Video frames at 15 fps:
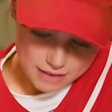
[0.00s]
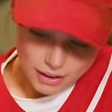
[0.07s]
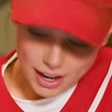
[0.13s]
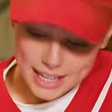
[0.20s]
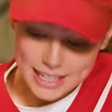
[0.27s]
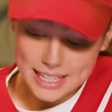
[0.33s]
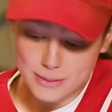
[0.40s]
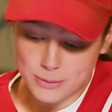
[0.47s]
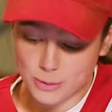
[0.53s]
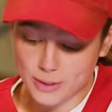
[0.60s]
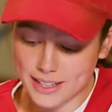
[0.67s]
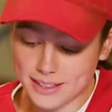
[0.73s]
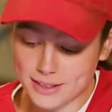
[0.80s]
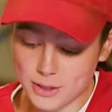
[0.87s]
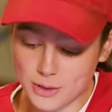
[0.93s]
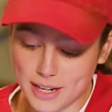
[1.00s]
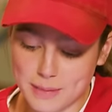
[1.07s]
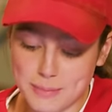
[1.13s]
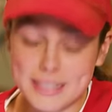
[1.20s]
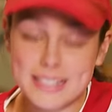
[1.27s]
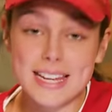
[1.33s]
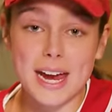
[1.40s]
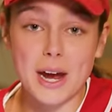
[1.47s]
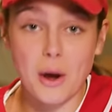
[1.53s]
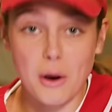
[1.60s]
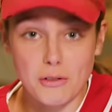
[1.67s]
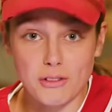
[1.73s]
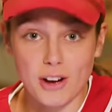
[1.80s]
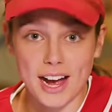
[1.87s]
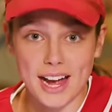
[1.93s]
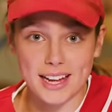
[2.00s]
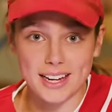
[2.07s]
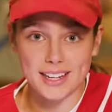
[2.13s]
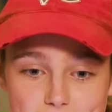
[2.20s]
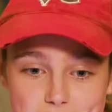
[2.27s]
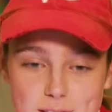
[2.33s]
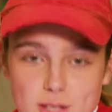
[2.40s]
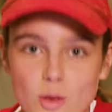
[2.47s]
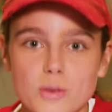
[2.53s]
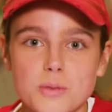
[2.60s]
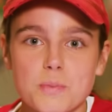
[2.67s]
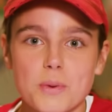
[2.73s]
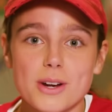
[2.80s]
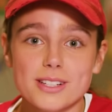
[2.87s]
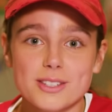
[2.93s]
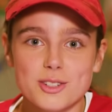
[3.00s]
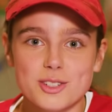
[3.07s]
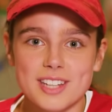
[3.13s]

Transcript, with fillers: If I had emu legs, dude, I'd be terrified. Because those birds are